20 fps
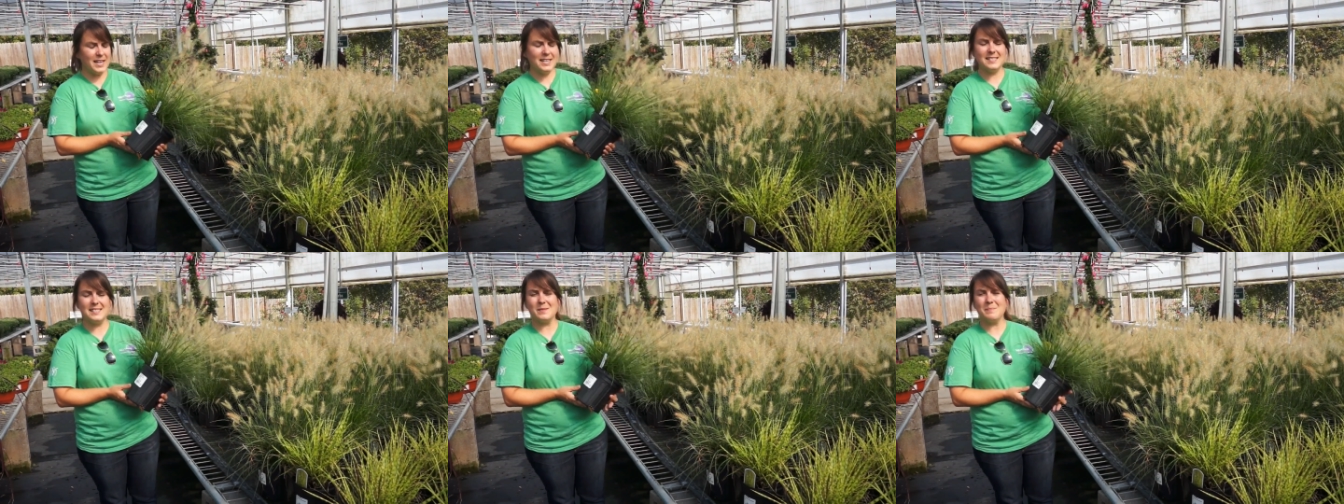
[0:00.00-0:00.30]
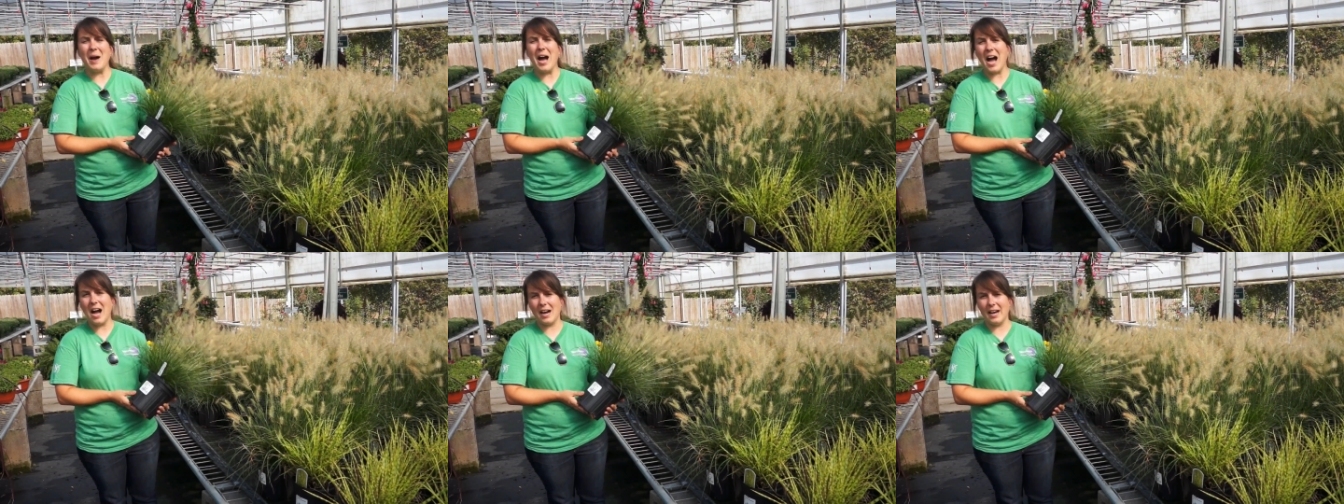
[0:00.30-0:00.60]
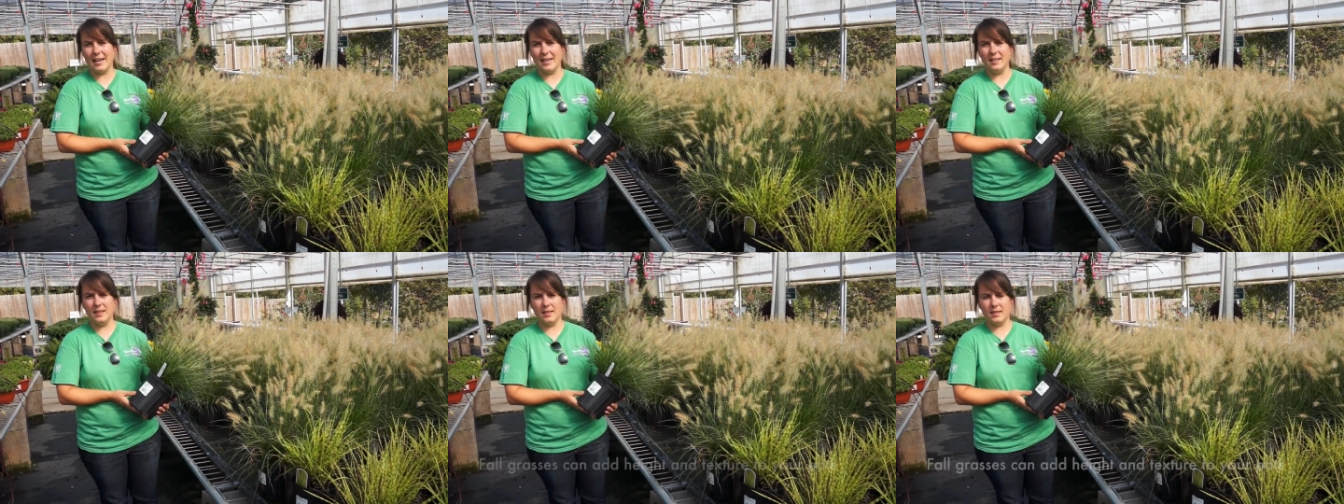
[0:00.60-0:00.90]
and some
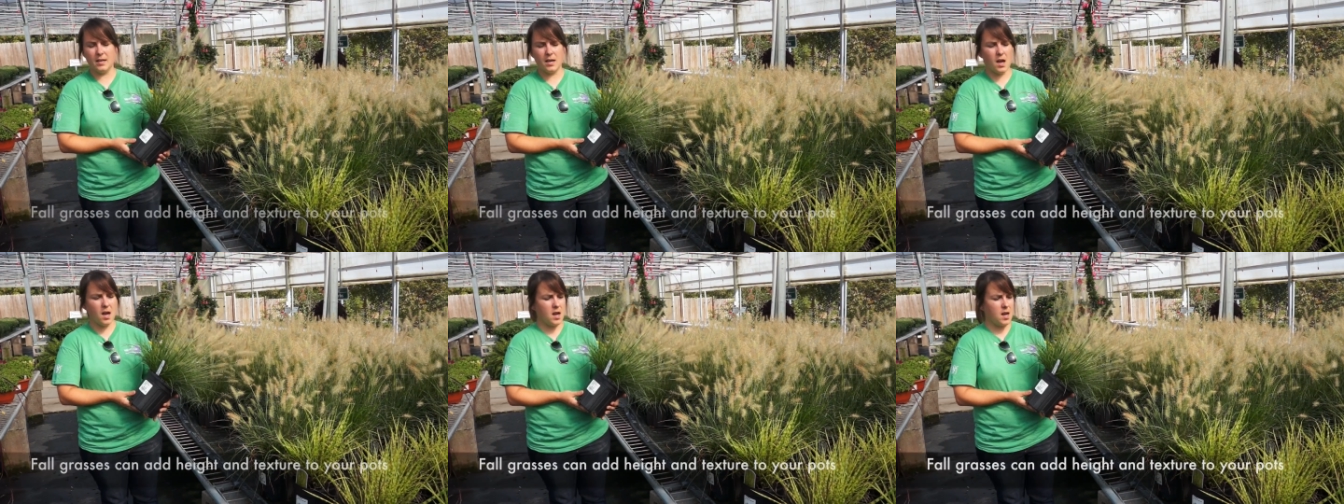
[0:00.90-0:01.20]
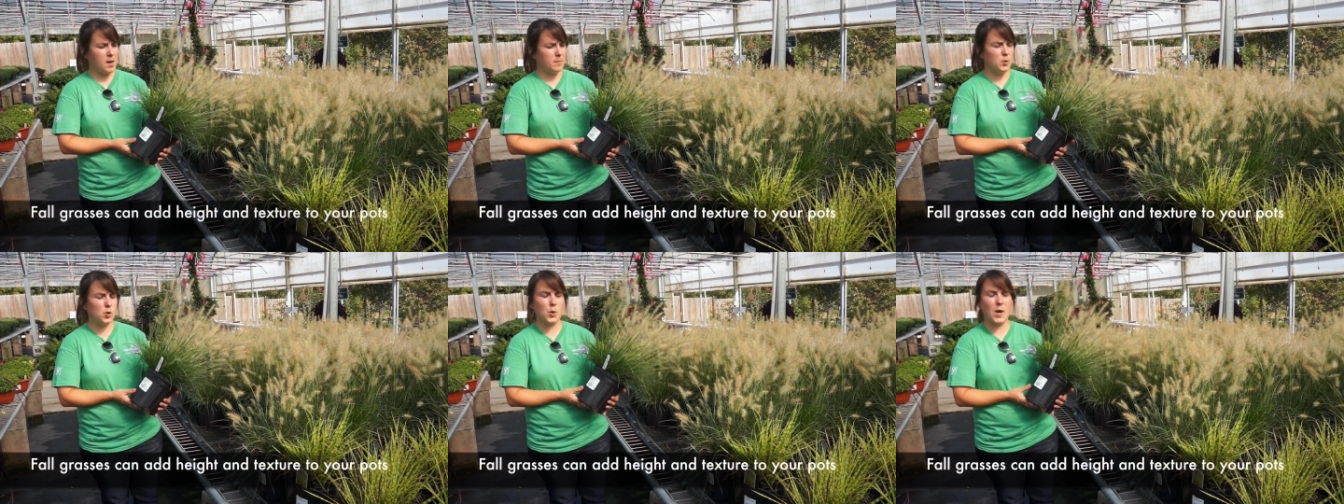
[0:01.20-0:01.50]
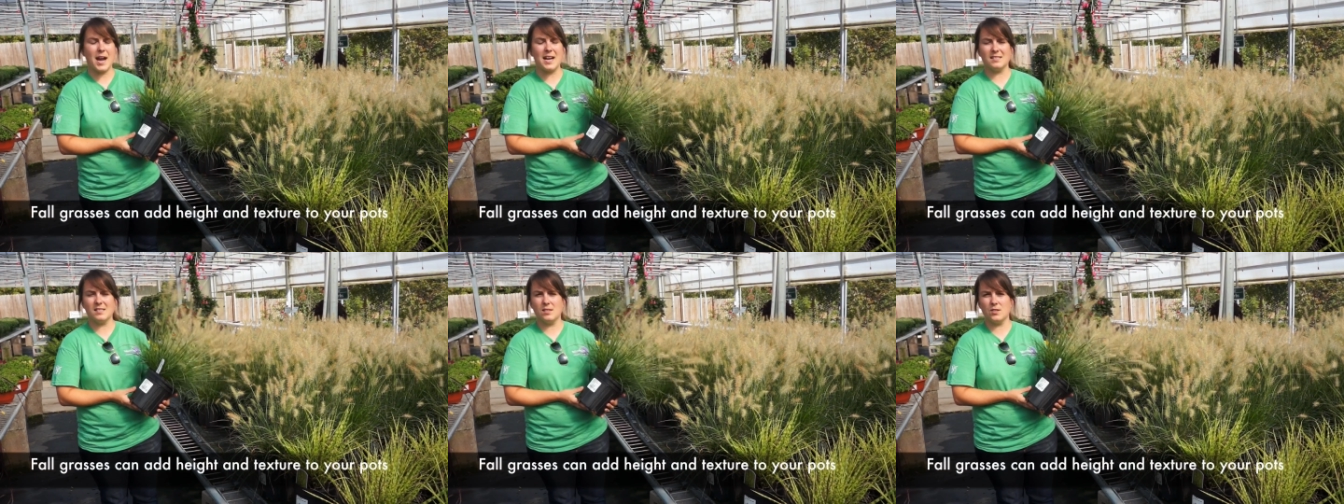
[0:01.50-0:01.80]
height,
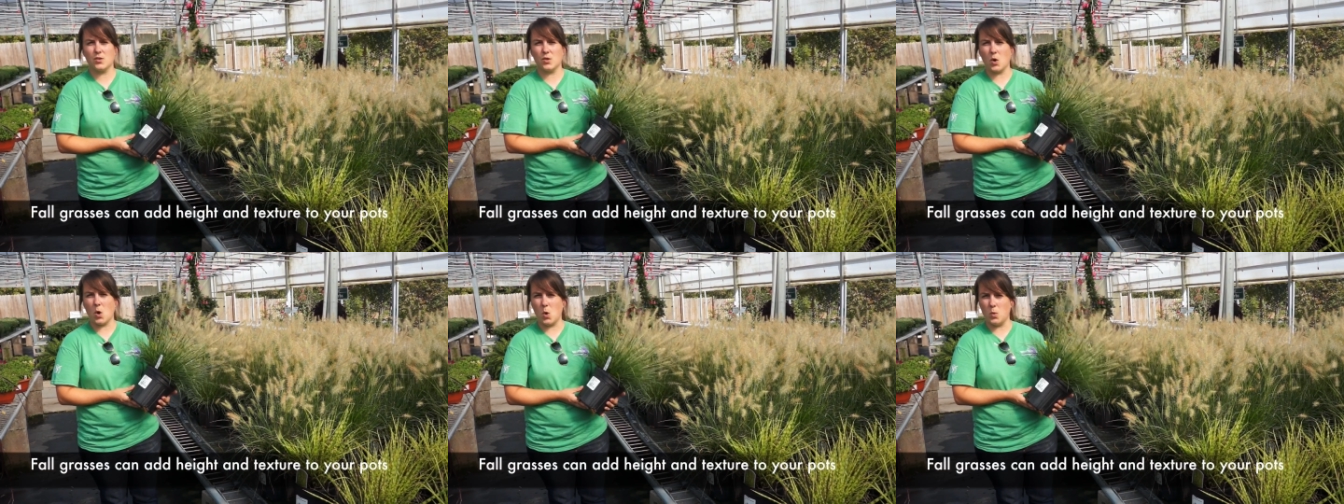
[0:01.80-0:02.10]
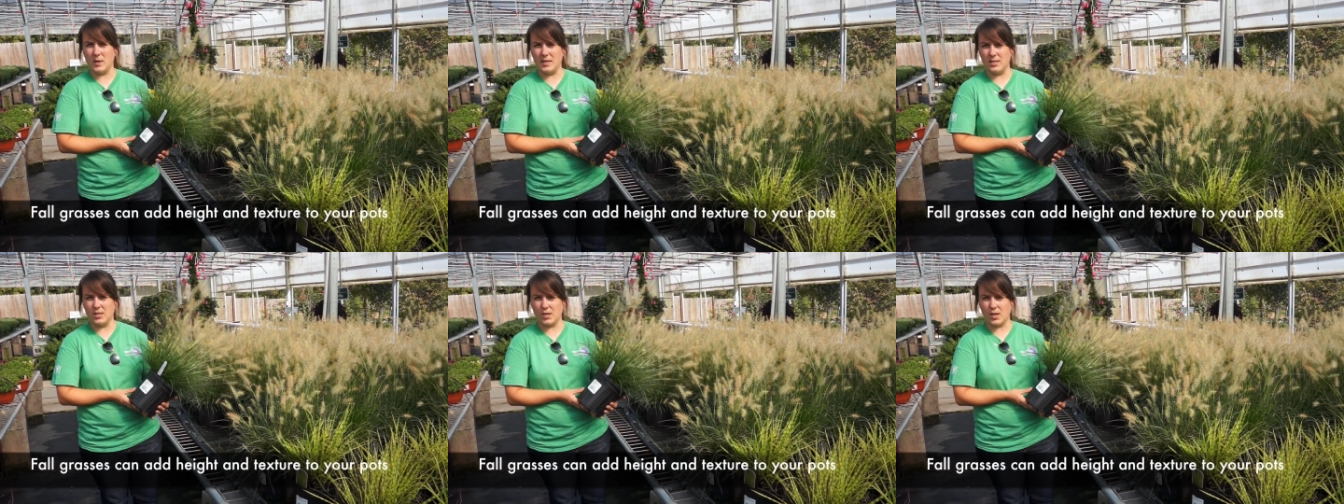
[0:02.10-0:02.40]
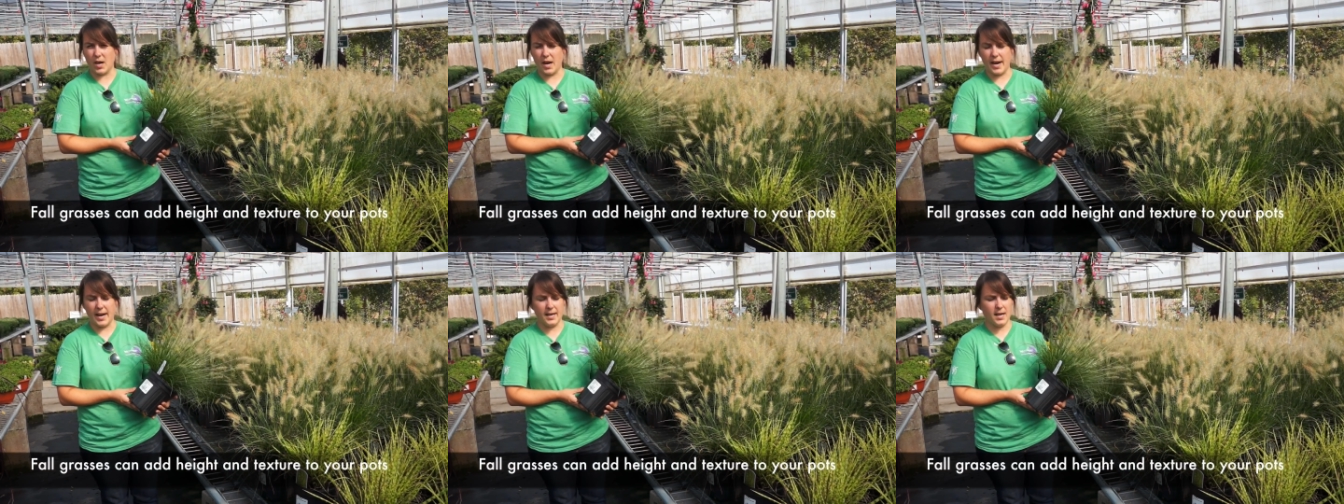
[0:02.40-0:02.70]
grasses are always
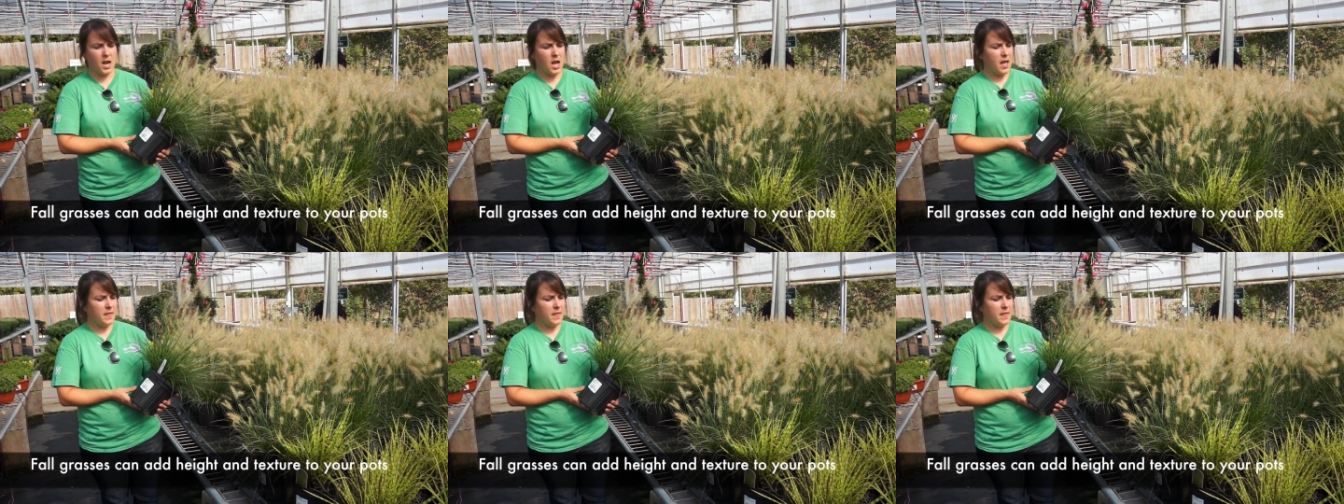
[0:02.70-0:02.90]
great.